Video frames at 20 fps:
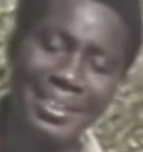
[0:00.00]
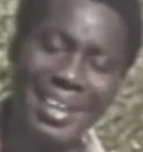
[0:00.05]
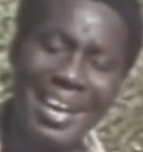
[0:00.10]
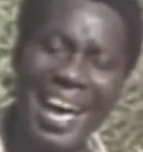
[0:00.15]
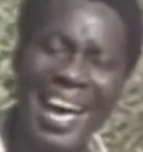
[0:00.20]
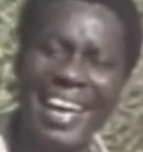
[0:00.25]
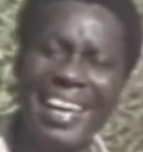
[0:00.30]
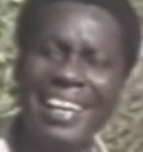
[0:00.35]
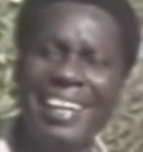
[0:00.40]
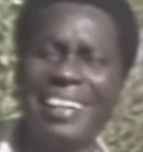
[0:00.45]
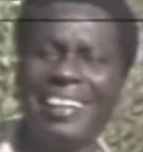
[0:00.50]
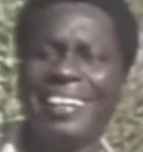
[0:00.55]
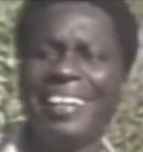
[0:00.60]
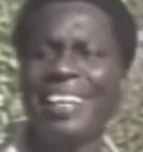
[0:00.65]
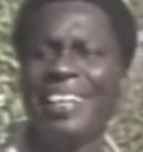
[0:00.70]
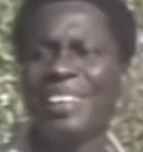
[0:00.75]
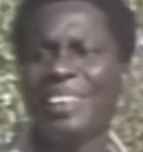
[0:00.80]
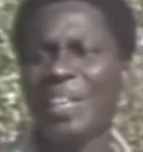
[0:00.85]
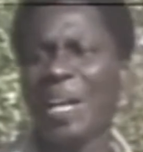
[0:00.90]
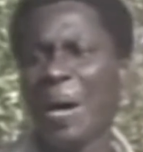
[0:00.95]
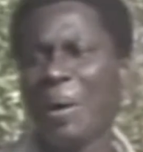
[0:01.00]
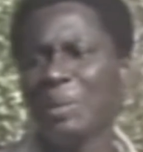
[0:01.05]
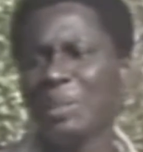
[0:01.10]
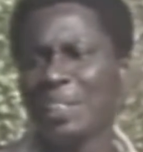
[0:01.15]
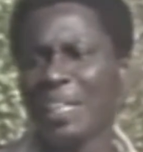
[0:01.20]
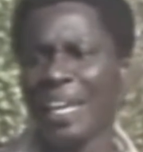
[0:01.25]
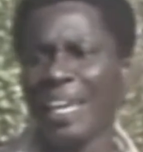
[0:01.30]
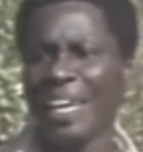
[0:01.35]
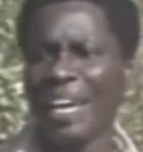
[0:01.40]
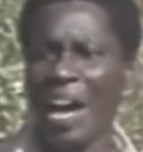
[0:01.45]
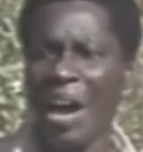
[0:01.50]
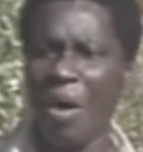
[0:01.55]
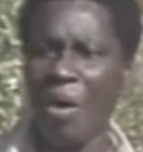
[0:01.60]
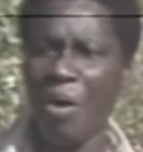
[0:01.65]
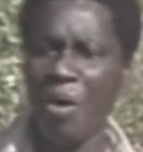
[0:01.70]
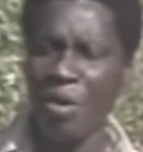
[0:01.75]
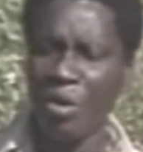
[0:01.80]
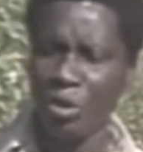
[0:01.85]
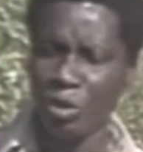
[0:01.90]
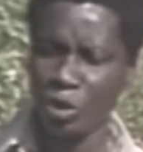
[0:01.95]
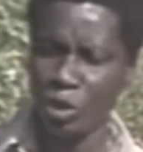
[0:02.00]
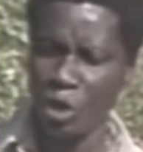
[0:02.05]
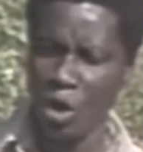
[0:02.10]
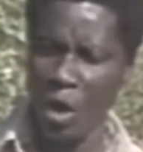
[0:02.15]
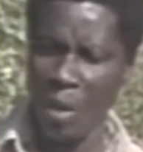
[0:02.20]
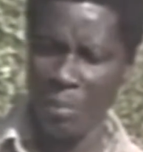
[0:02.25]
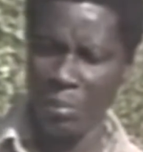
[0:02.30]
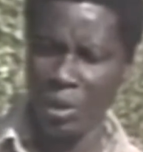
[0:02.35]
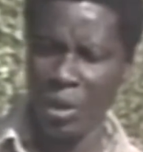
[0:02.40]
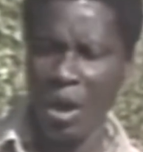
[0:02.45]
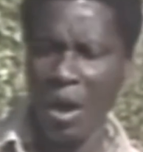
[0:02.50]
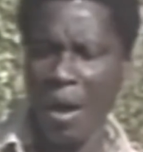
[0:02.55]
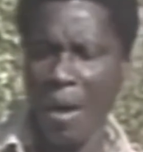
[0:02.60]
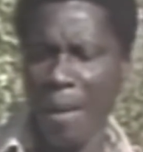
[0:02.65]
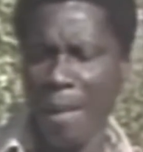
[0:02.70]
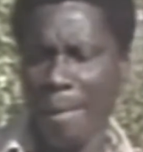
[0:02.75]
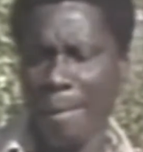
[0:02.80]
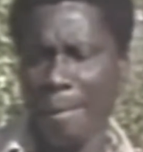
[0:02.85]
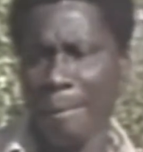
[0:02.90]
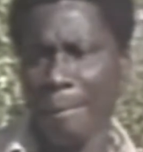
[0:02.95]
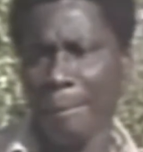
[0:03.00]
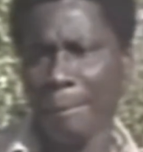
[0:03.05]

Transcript: I in this house like an old dum-dum.